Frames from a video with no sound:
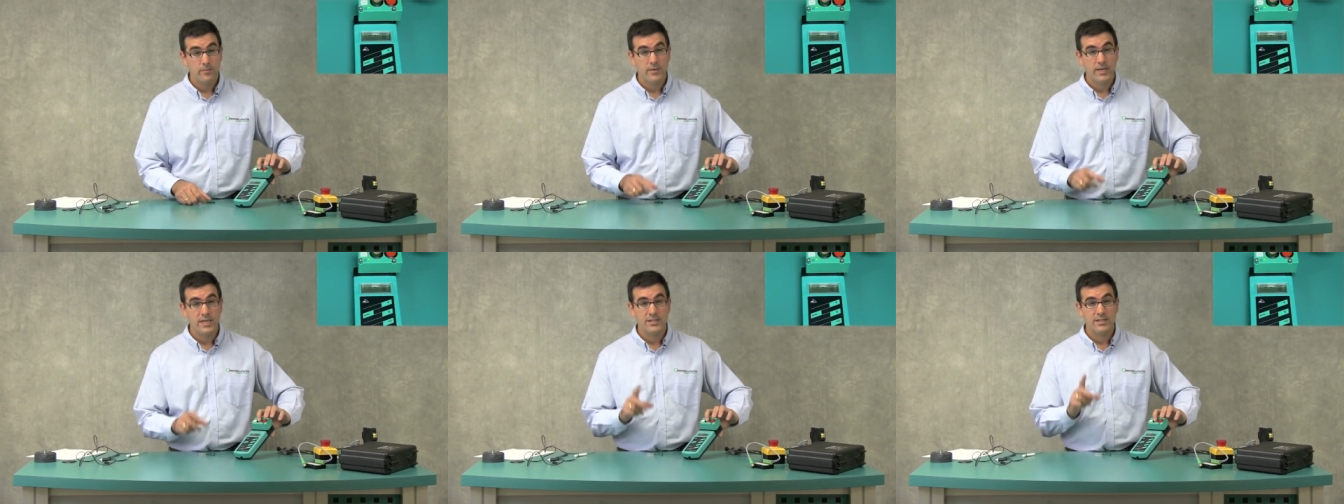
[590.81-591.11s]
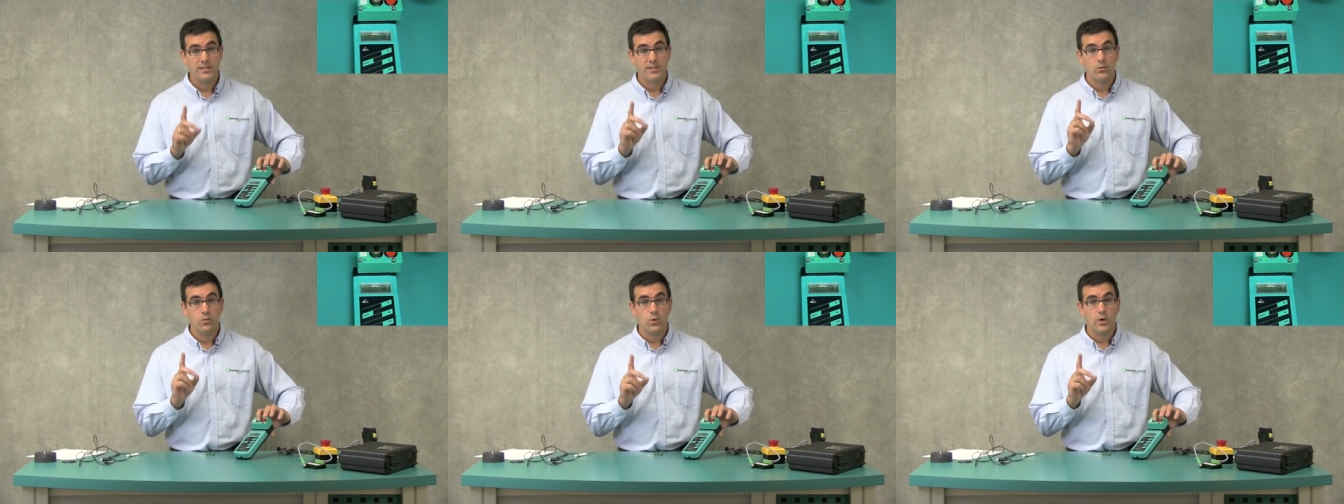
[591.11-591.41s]

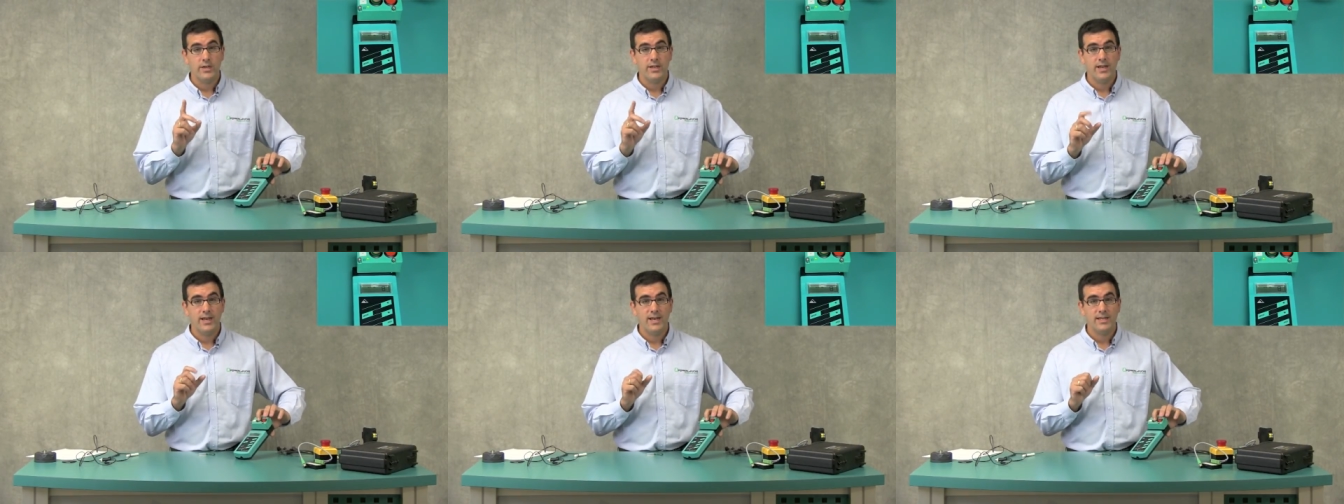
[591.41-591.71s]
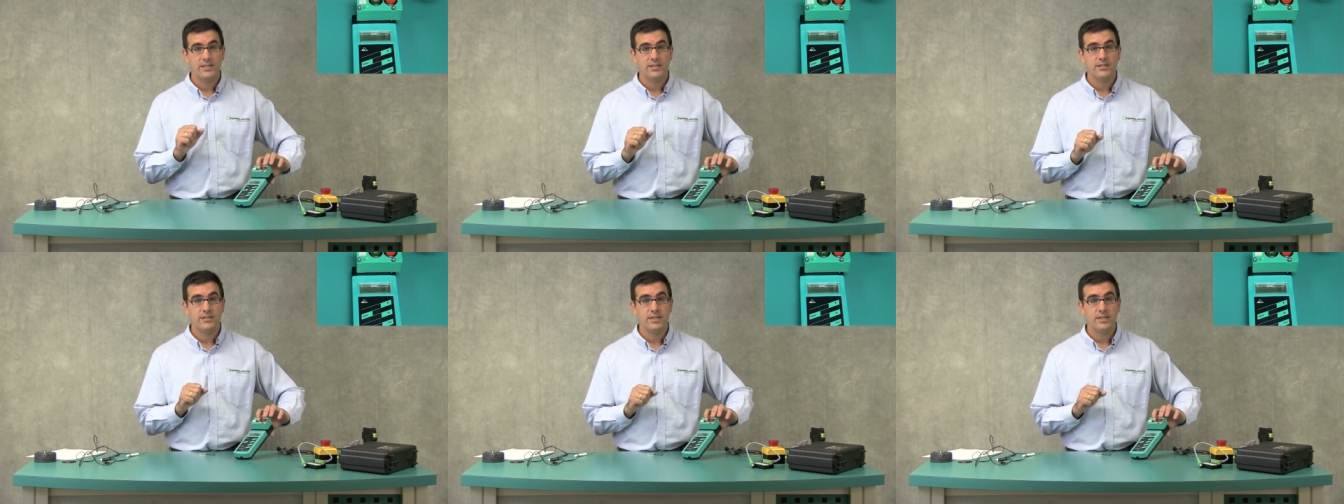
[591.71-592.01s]
Basically, one
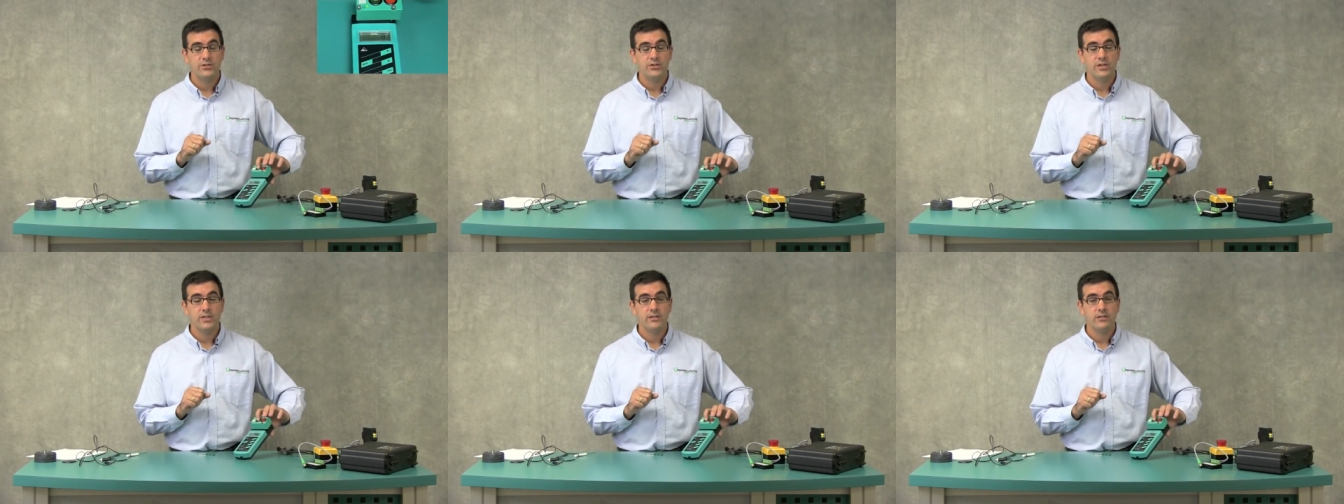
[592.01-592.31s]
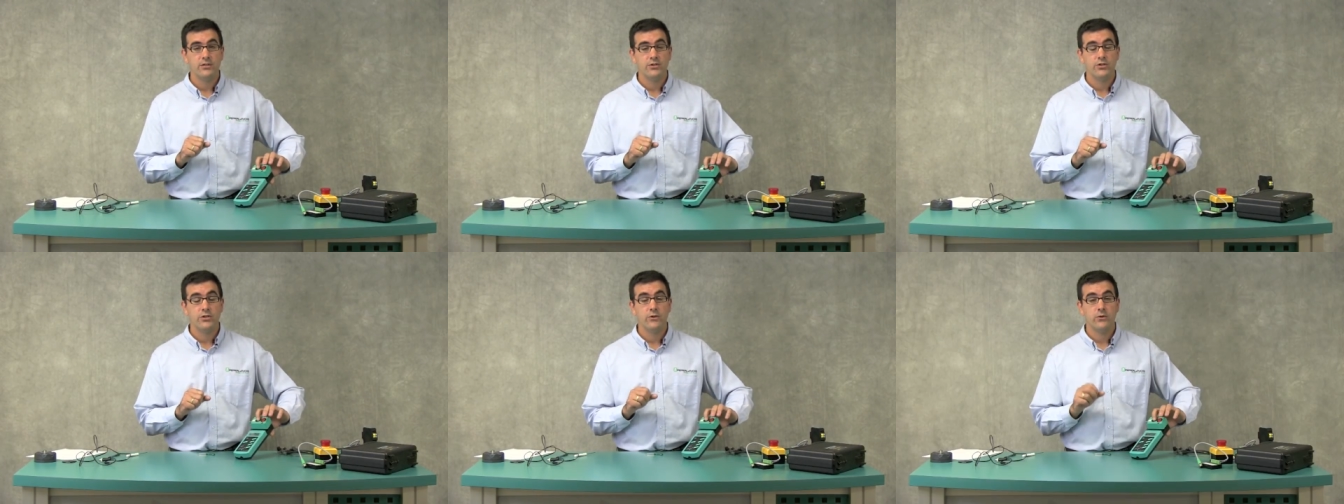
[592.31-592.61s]
hex
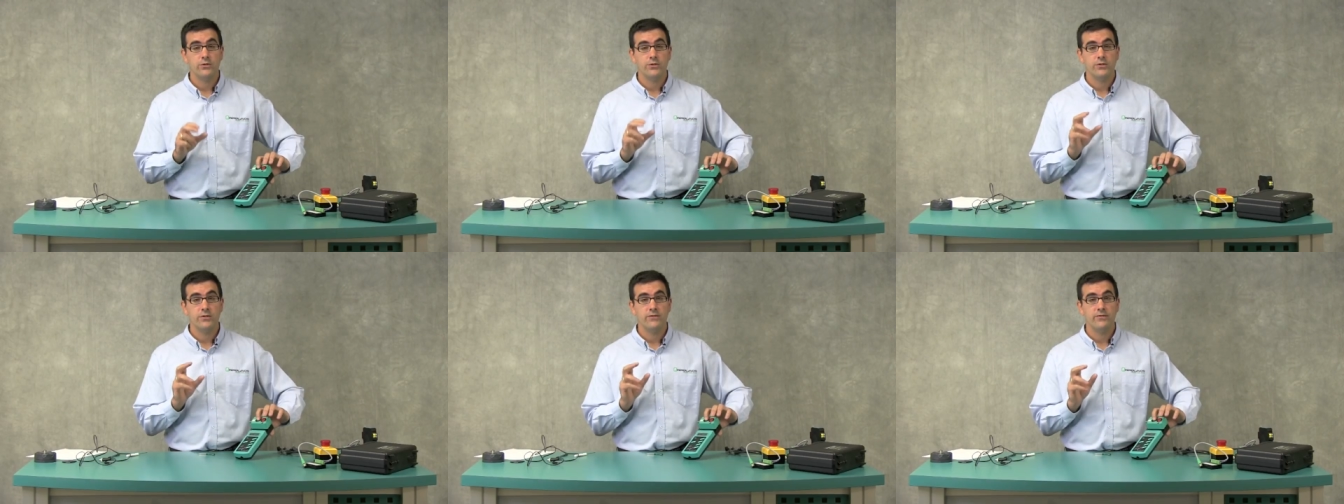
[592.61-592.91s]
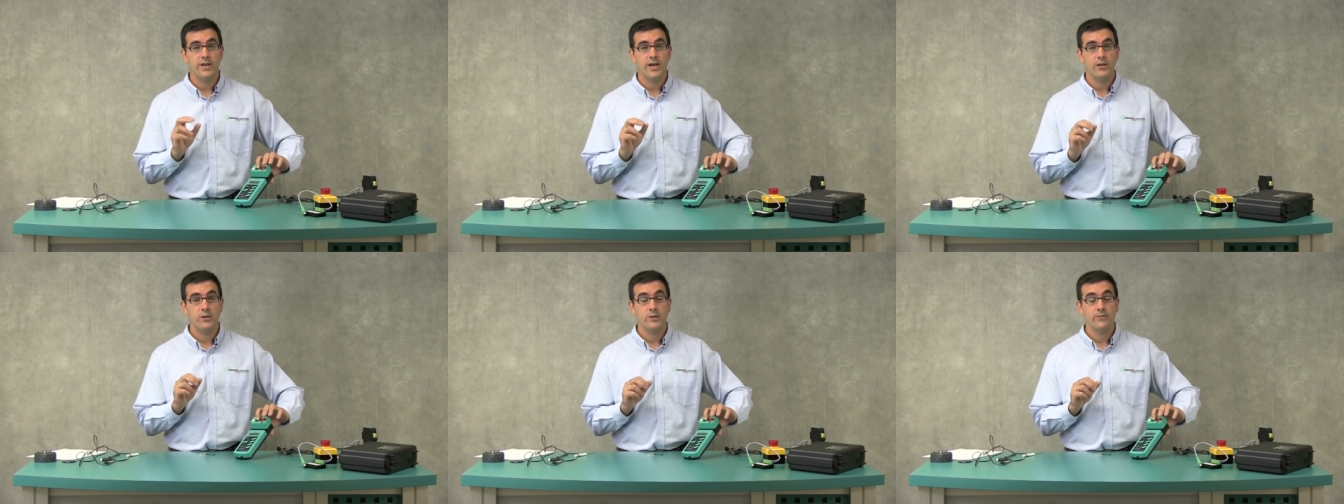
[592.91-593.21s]
digit shows you the
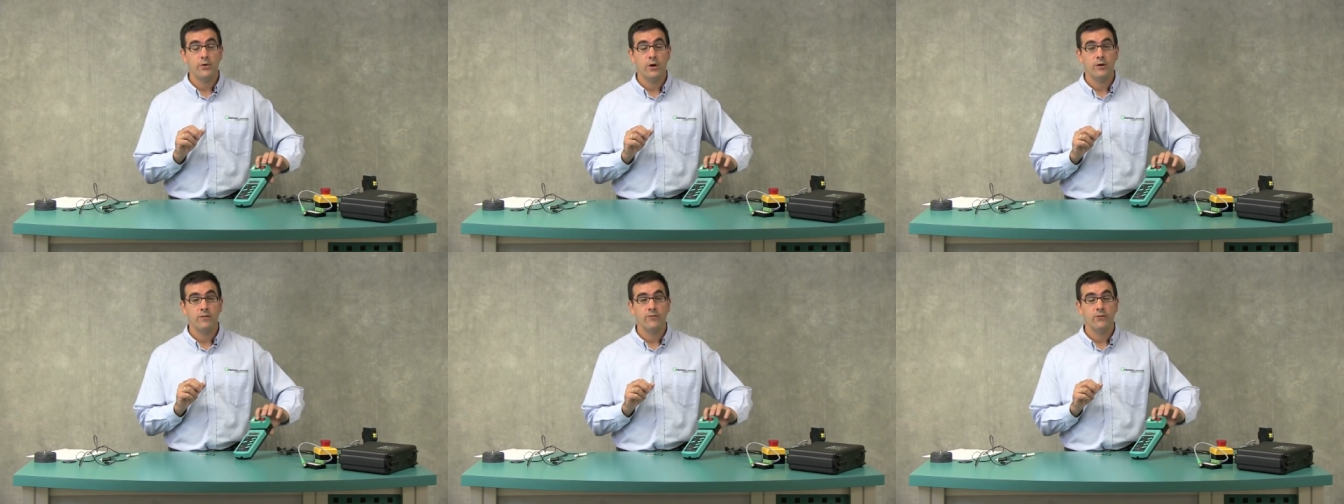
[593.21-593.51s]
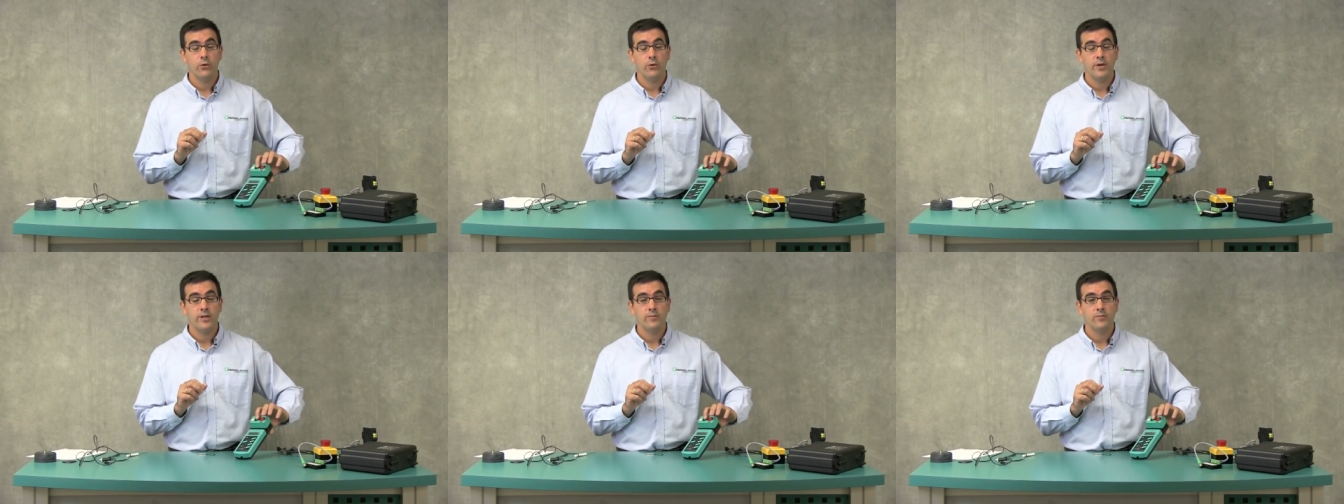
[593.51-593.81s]
value of all
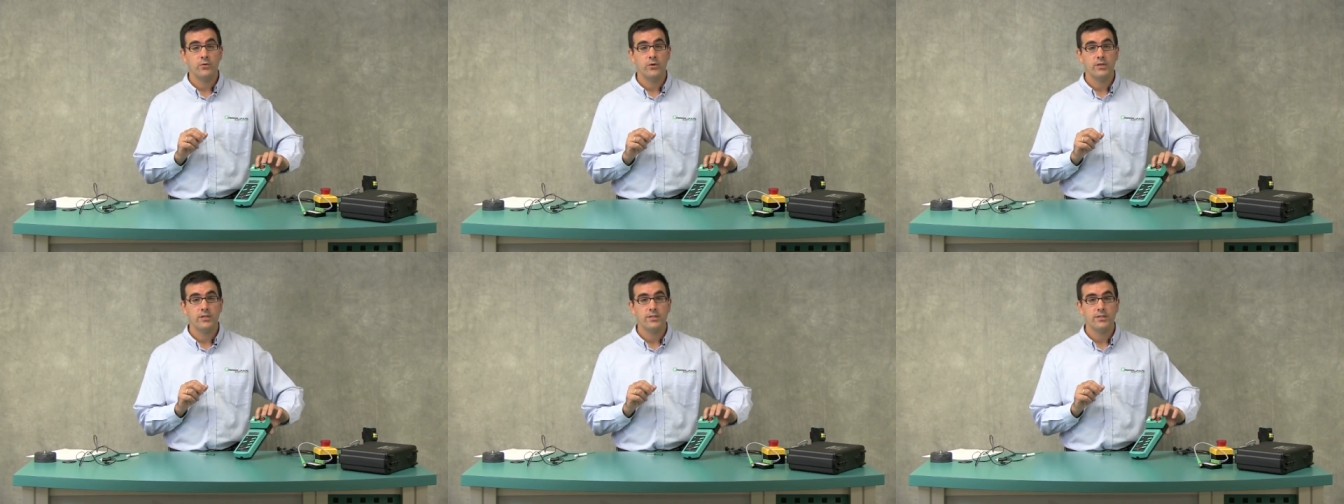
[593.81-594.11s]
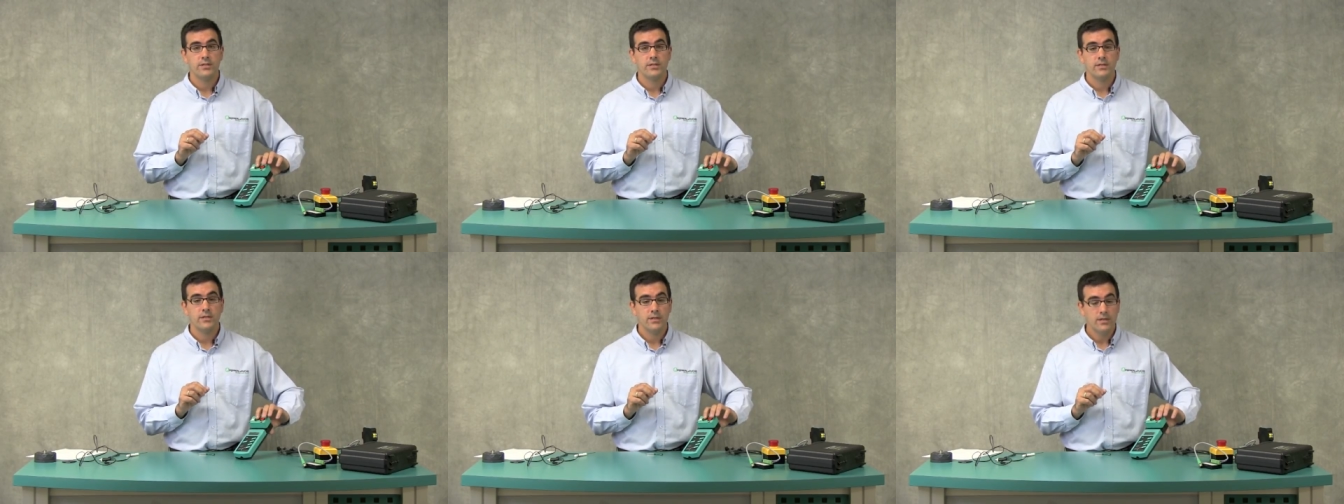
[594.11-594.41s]
4
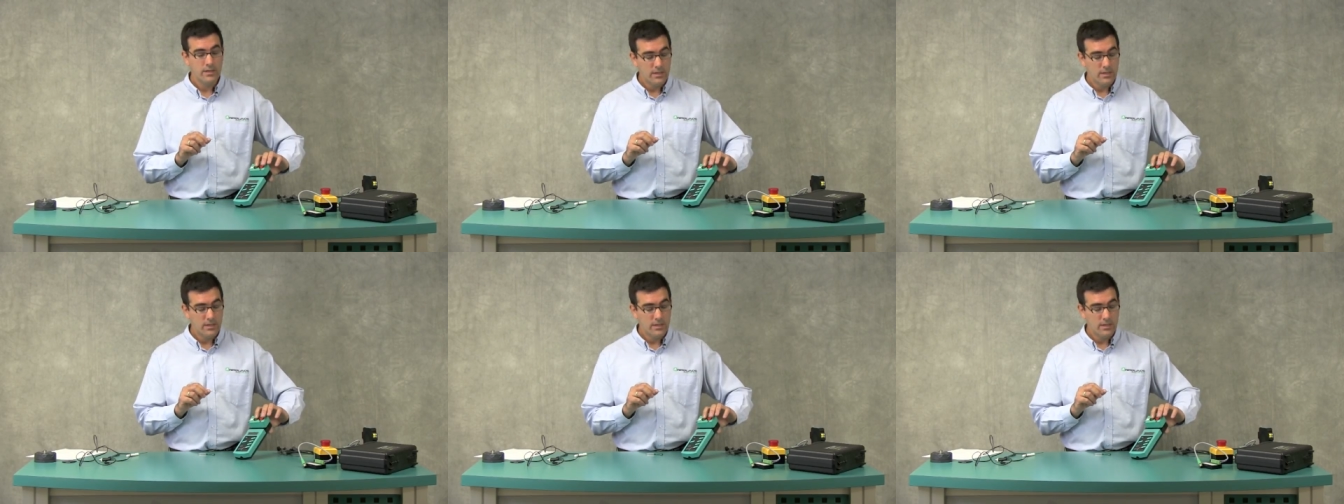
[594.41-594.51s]
inputs.